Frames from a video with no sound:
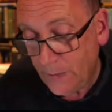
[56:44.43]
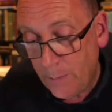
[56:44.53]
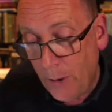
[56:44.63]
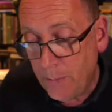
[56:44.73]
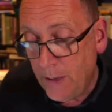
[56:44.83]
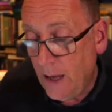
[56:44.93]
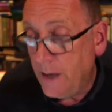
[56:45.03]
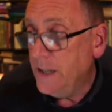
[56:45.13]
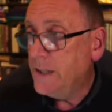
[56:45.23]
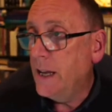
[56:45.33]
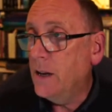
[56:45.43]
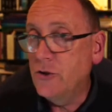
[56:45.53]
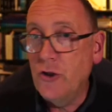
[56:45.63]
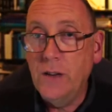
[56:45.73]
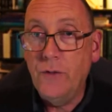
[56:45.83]
pardon me, I need to take a
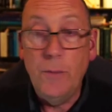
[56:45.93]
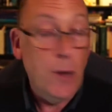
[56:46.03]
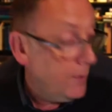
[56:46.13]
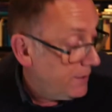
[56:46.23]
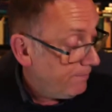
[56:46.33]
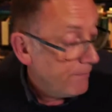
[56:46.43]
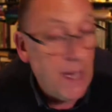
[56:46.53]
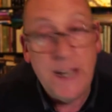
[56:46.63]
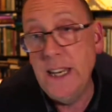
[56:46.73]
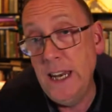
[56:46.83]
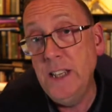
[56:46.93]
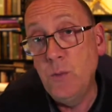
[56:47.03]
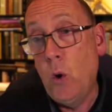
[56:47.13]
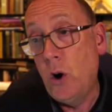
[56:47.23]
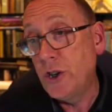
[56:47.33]
drink for a moment, and it is
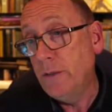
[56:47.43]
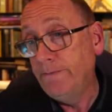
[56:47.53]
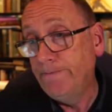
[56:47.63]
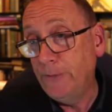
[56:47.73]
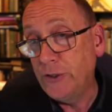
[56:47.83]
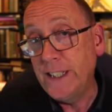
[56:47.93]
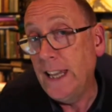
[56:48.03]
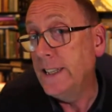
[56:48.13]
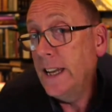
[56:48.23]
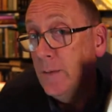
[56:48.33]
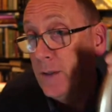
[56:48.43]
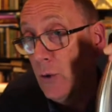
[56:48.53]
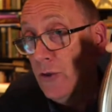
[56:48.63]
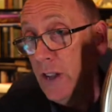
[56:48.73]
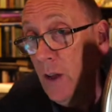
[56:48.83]
water, just in case anyone's
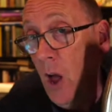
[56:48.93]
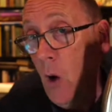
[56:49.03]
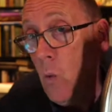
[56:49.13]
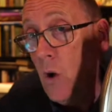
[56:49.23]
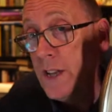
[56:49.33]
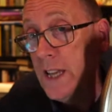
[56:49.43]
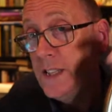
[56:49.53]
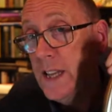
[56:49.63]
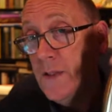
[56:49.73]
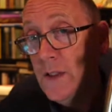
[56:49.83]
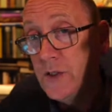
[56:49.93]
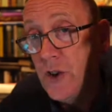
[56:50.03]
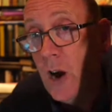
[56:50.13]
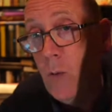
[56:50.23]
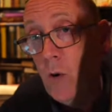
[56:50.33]
wondering what is in the
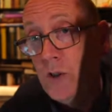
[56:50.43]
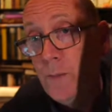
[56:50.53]
Star Wars